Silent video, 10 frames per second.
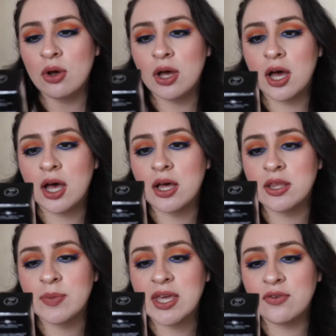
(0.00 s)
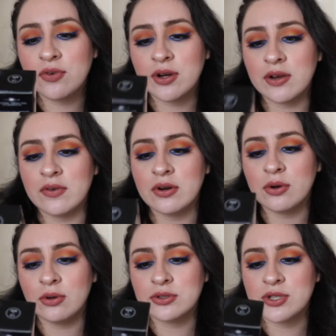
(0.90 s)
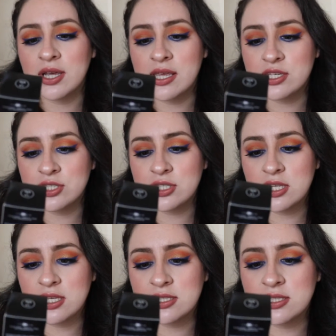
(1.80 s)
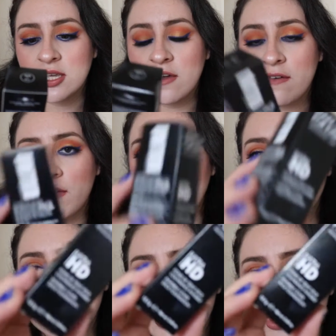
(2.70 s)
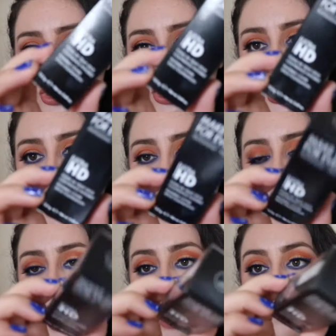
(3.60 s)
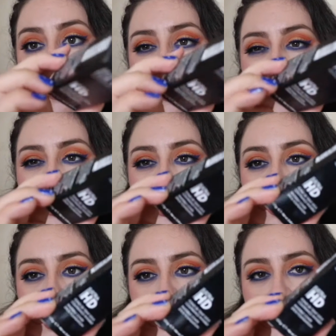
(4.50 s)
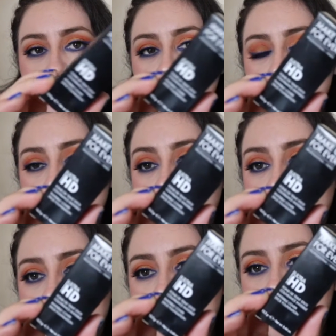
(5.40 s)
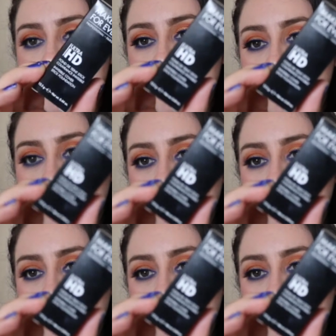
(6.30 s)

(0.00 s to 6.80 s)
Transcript: uh, the Makeup Forever Ultra HD Stick Foundation. I have always wanted to try this and